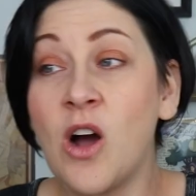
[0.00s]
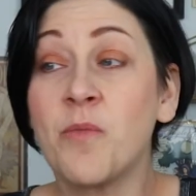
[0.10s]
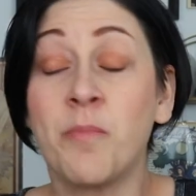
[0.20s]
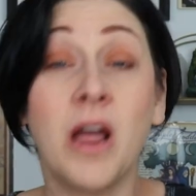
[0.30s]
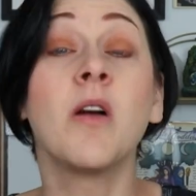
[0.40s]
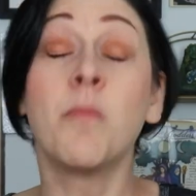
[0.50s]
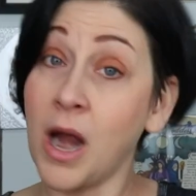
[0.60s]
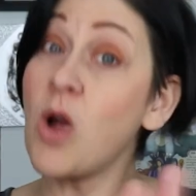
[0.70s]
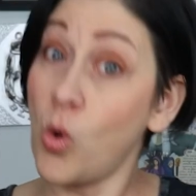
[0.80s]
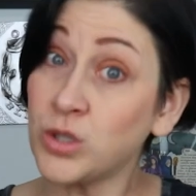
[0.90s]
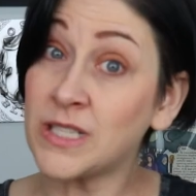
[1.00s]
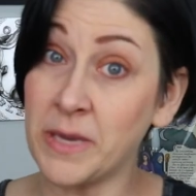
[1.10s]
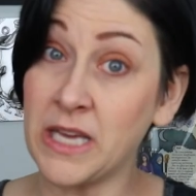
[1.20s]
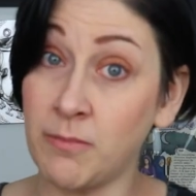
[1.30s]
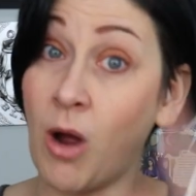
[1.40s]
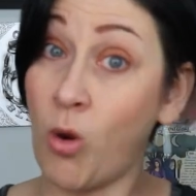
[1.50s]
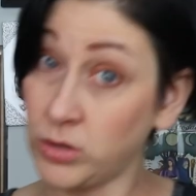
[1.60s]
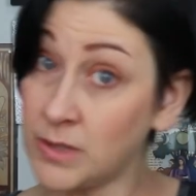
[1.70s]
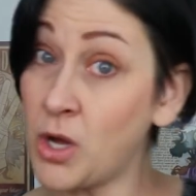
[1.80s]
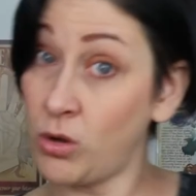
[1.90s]
Uh, my, uh, my ultimate, my
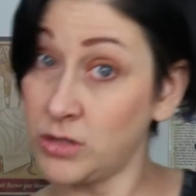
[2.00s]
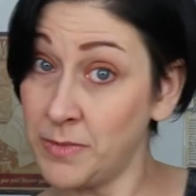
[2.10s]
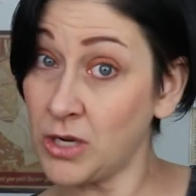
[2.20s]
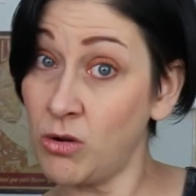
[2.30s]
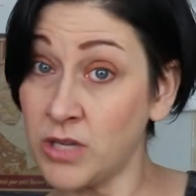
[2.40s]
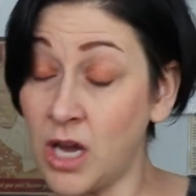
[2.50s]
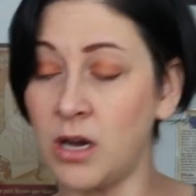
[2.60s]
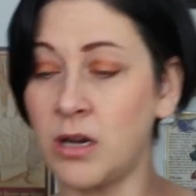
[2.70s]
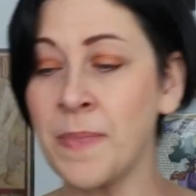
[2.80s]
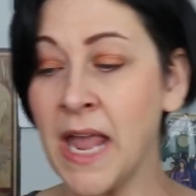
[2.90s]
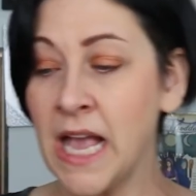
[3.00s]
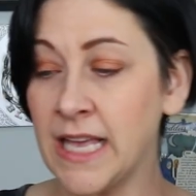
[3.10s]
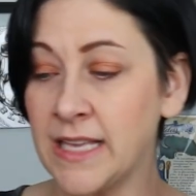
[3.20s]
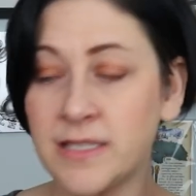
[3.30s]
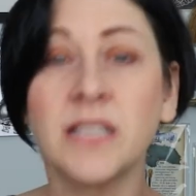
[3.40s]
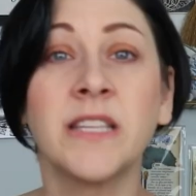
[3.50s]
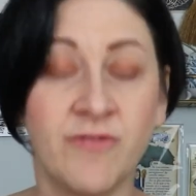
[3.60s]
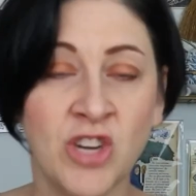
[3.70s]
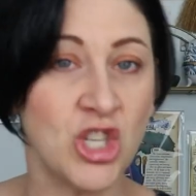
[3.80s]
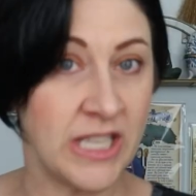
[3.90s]
ultimate, ultimate goal, y'all, is to
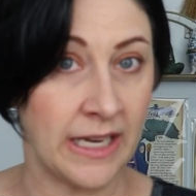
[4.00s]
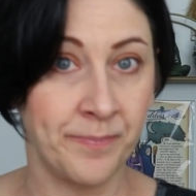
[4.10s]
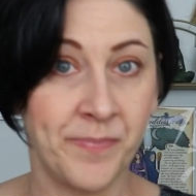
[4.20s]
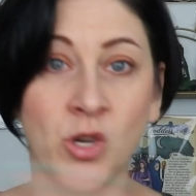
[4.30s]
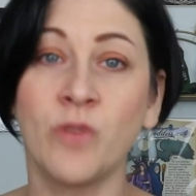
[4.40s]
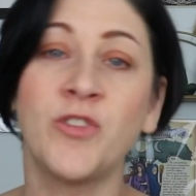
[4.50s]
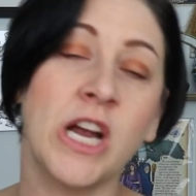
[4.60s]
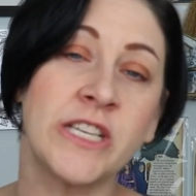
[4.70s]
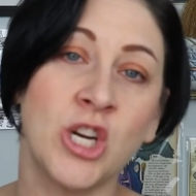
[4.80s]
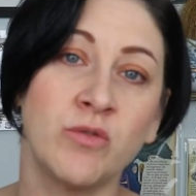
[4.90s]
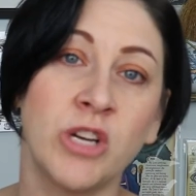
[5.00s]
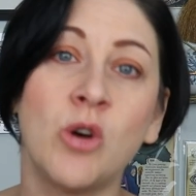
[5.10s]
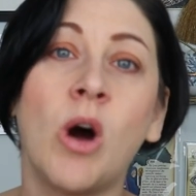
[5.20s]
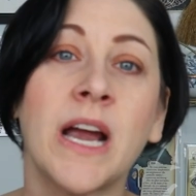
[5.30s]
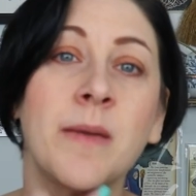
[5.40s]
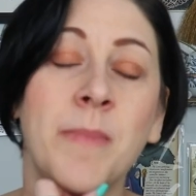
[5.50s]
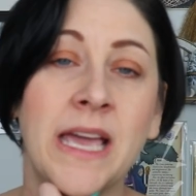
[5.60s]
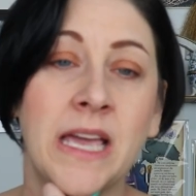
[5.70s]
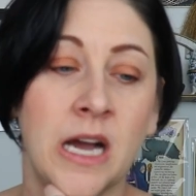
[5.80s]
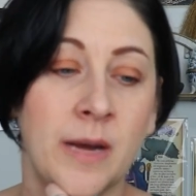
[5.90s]
leave nursing. So if you guys don't know, I am
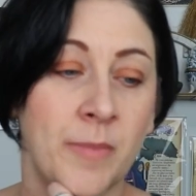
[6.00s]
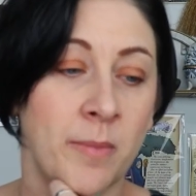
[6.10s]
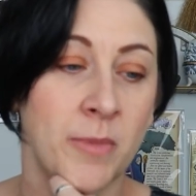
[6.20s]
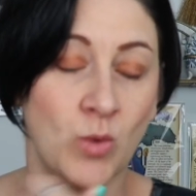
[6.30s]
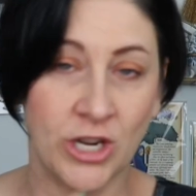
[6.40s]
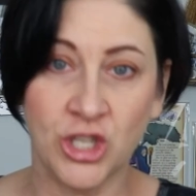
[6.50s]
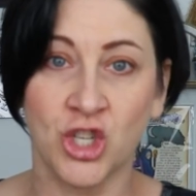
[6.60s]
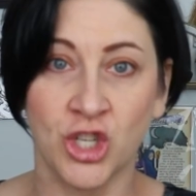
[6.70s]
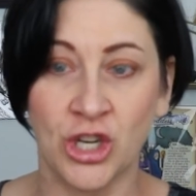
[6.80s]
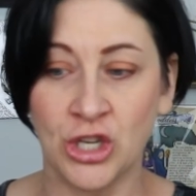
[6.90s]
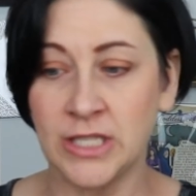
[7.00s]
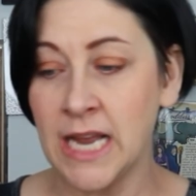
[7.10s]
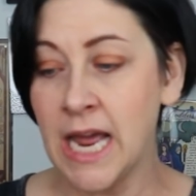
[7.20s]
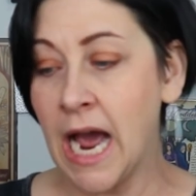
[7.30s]
a, am um, a registered nurse.